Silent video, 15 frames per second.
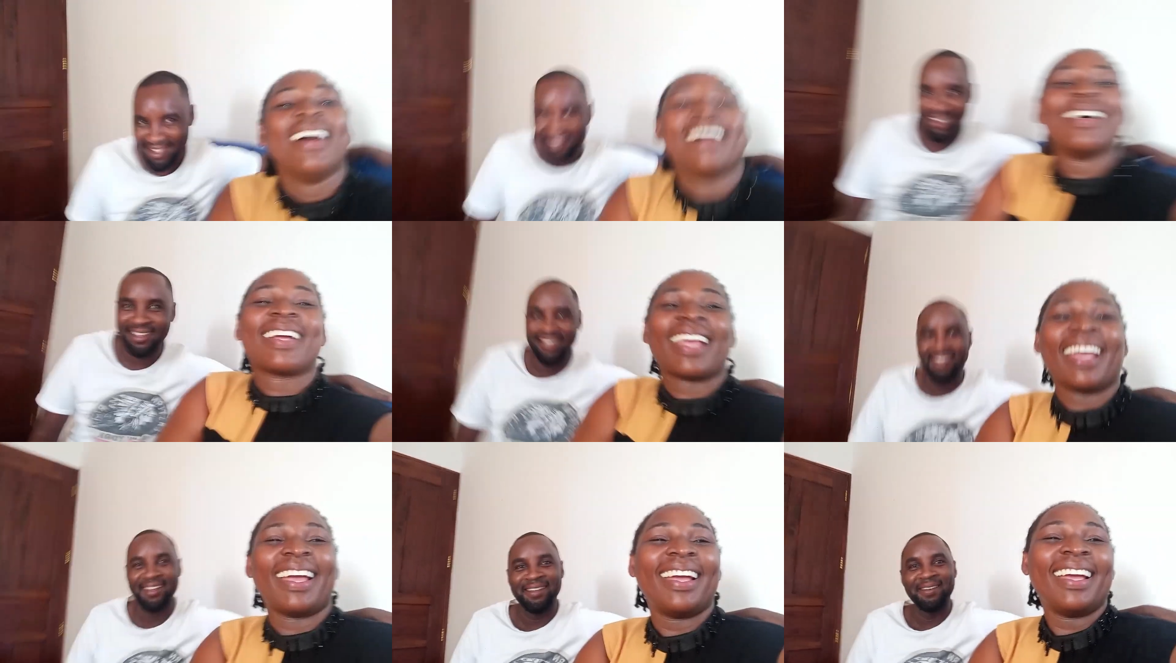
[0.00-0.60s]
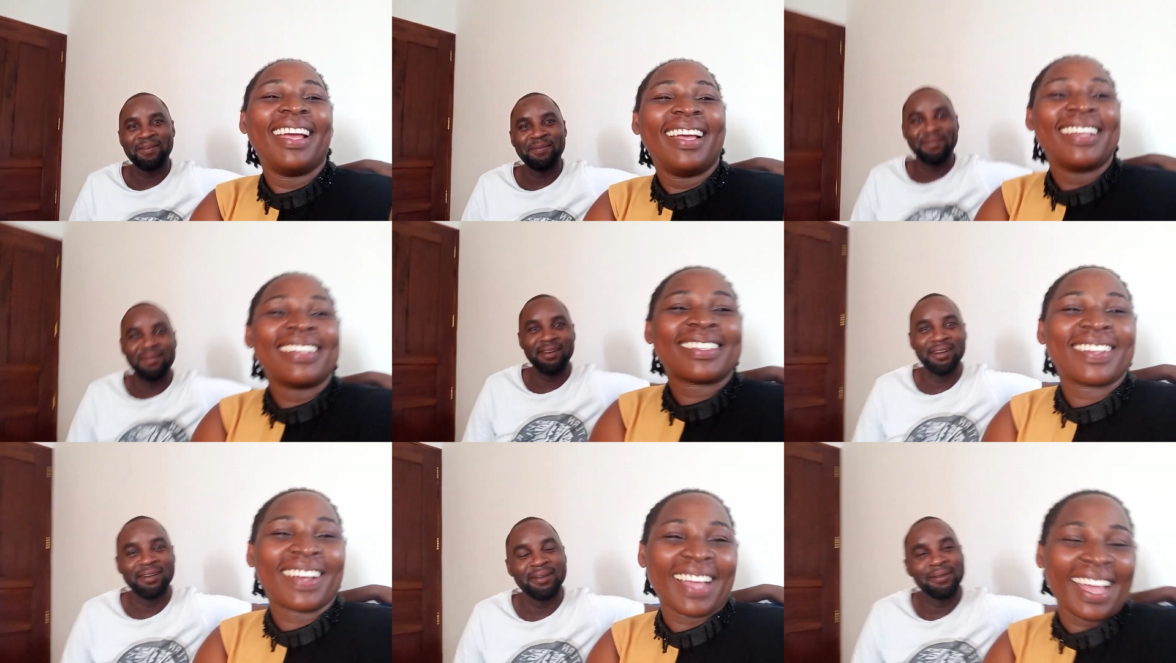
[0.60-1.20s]
Speaker 1: okay
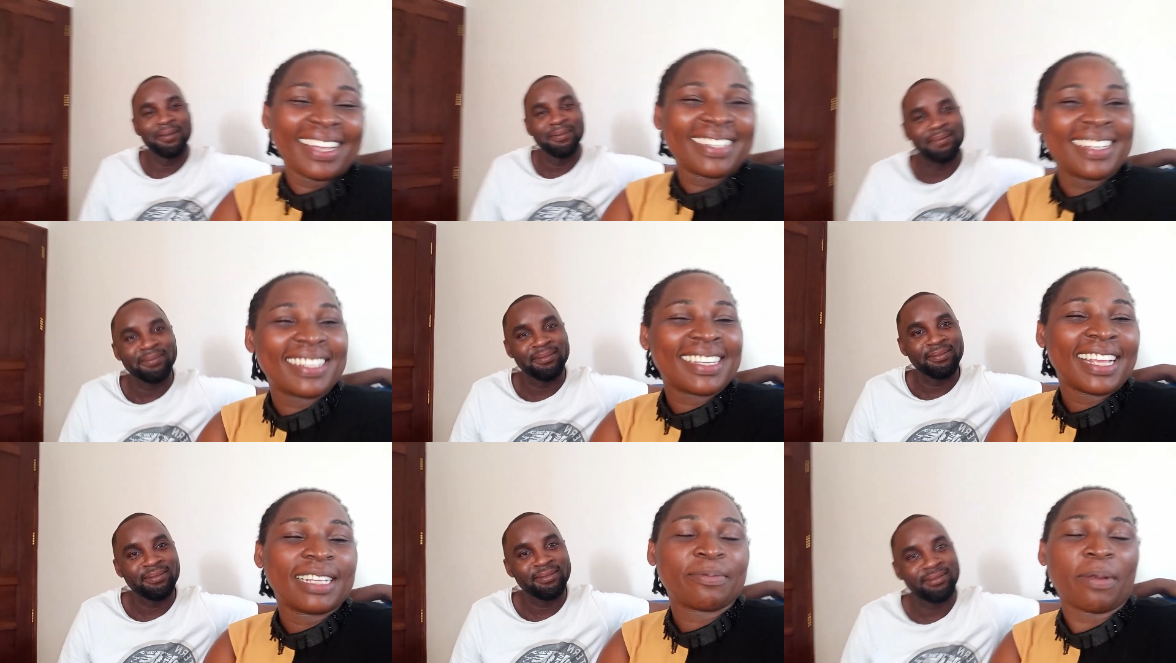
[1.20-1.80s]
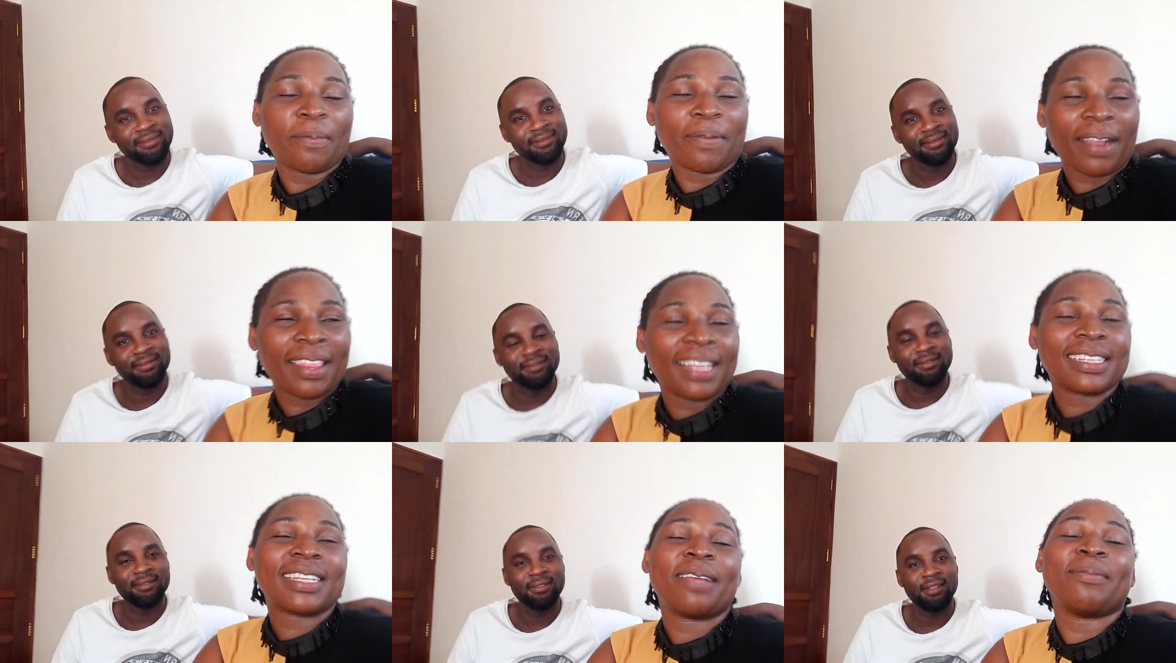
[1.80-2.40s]
so guys this here is my brother
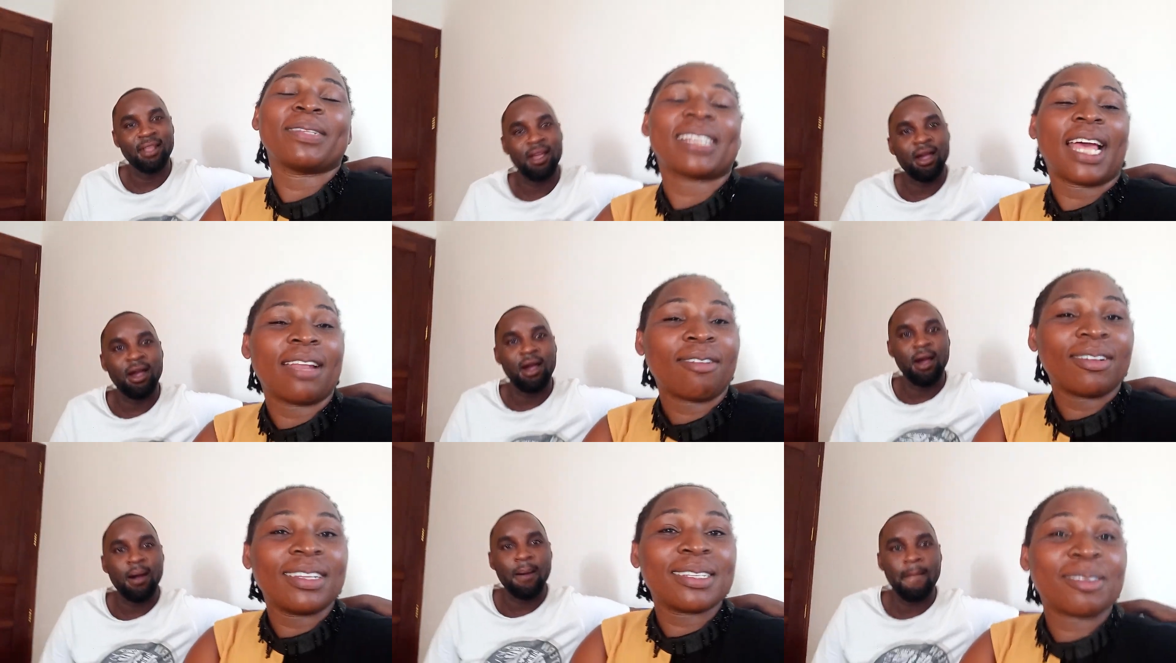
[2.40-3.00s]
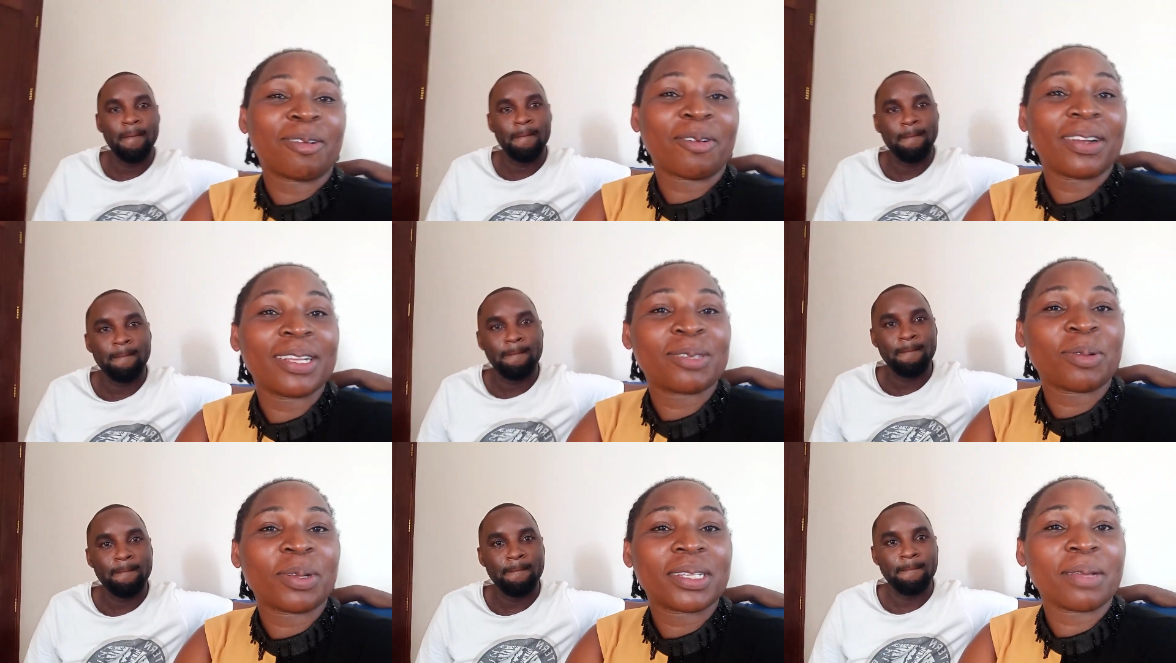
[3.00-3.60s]
his name is arnold he's already
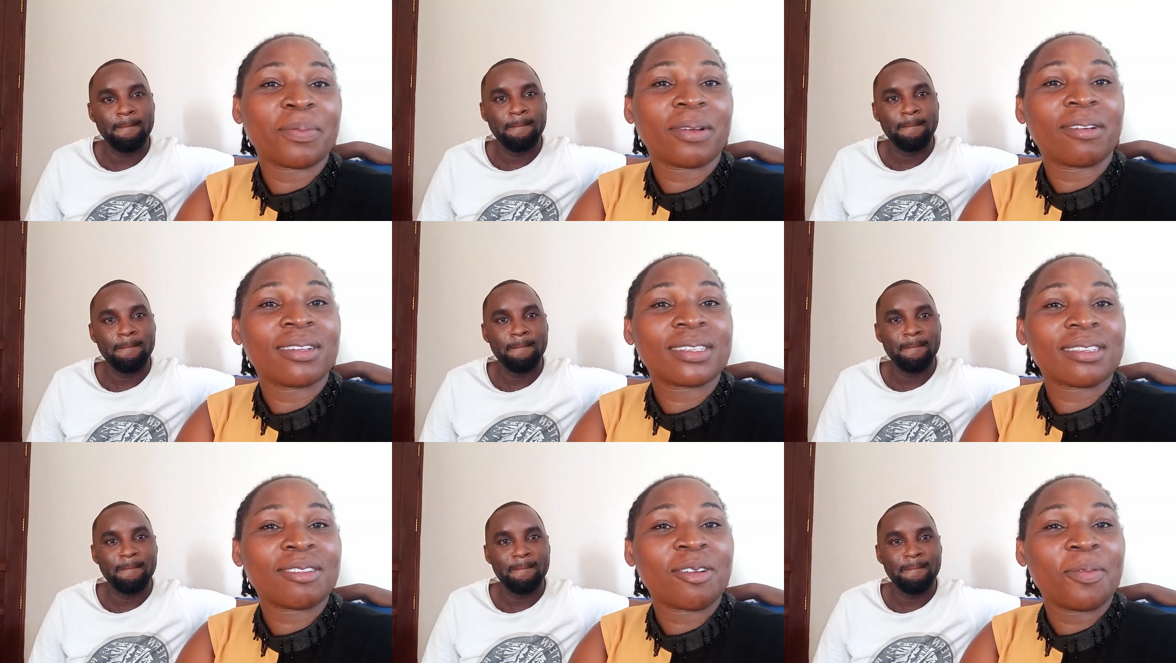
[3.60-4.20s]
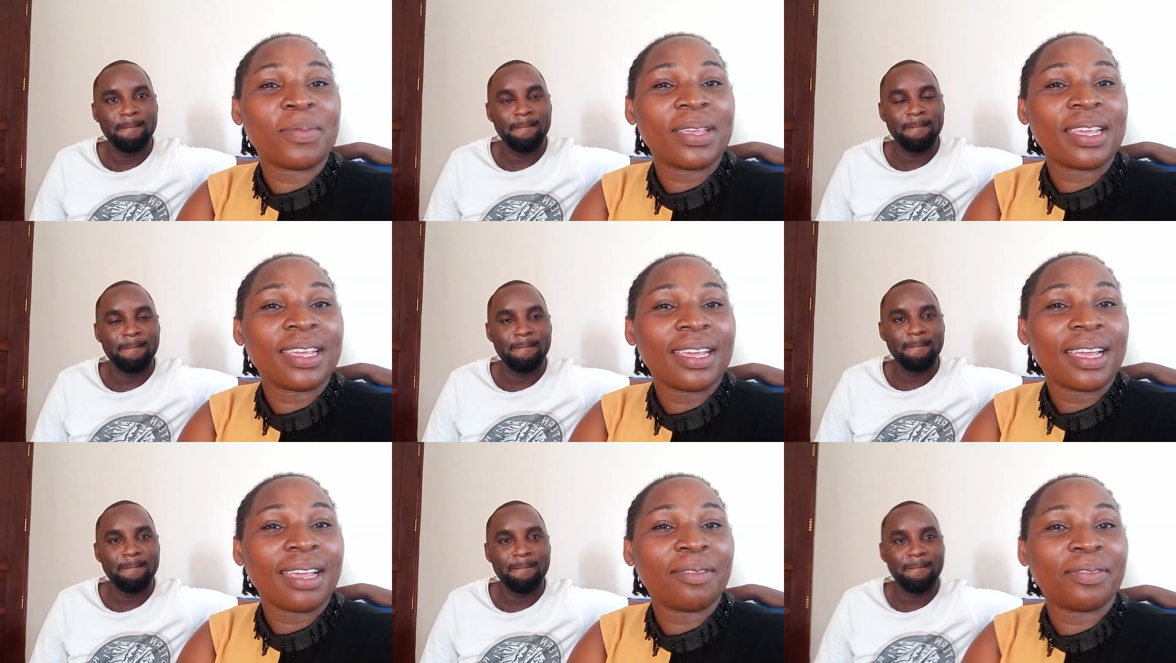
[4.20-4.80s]
sweating because you know
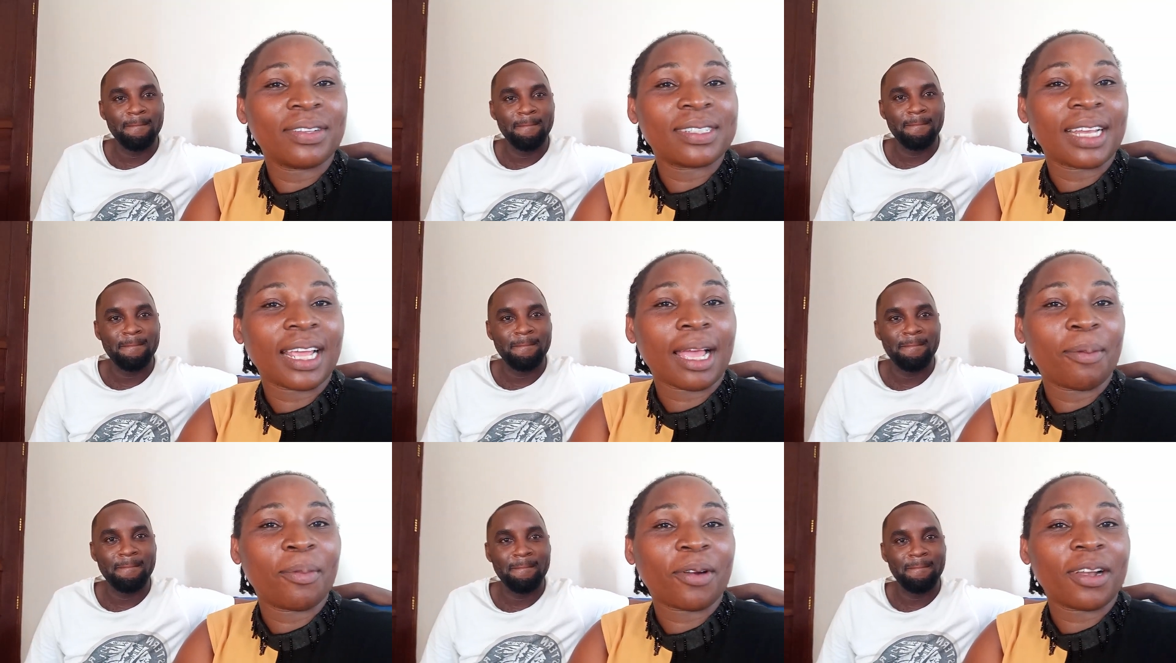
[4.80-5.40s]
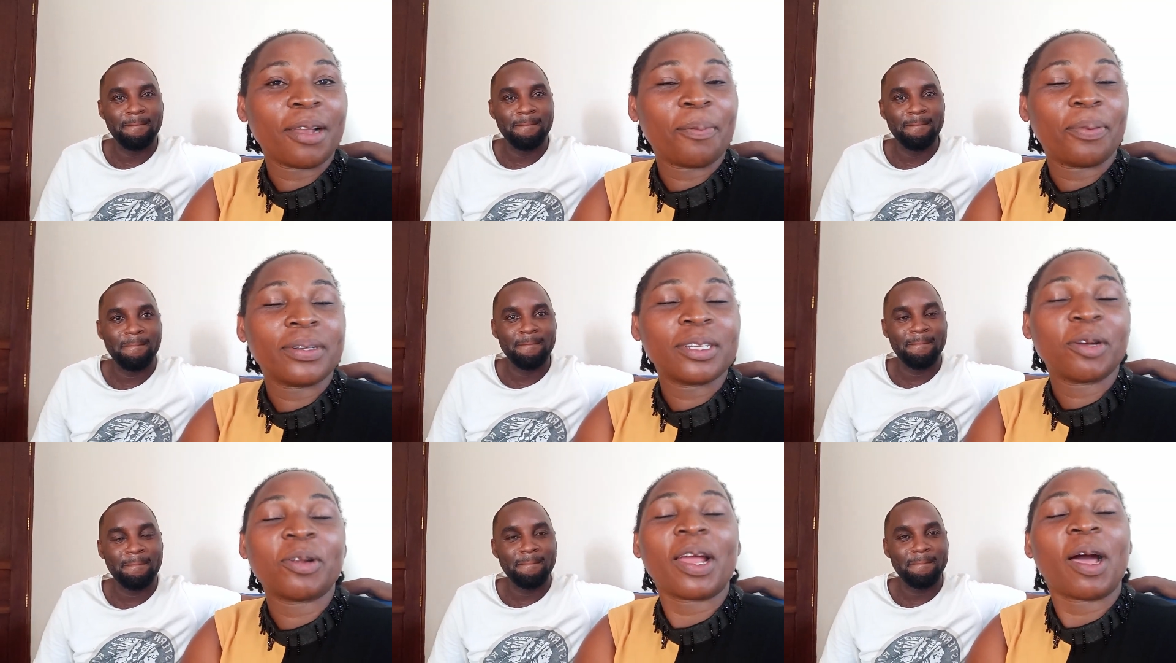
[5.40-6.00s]
me it feels like i'm already
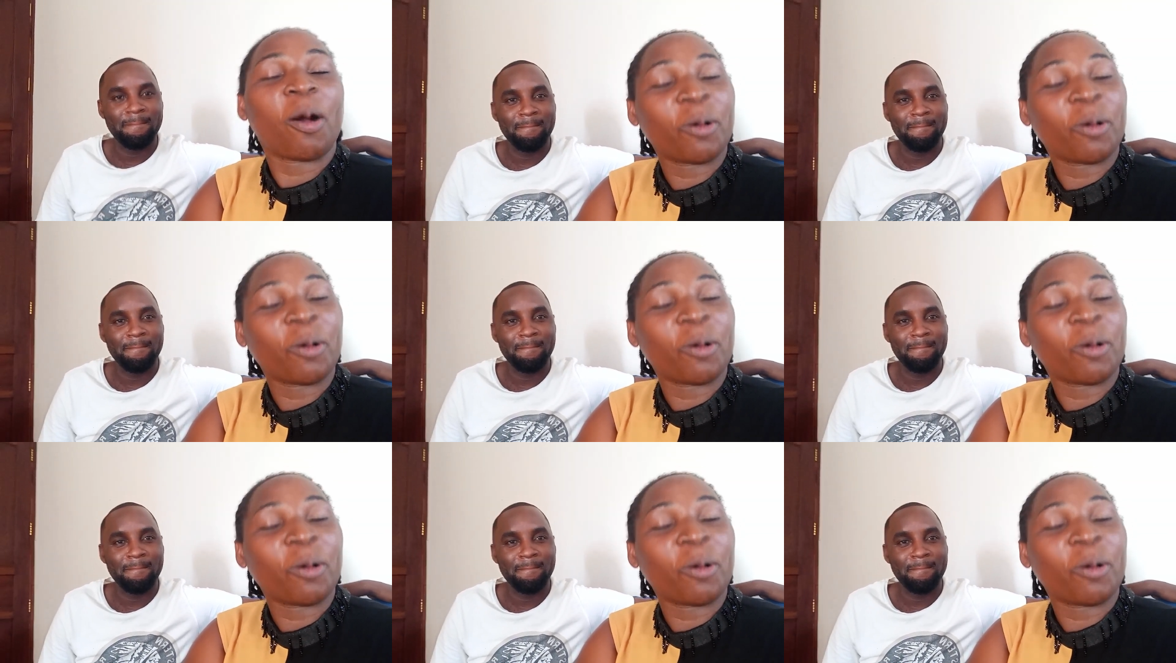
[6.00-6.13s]
putting on a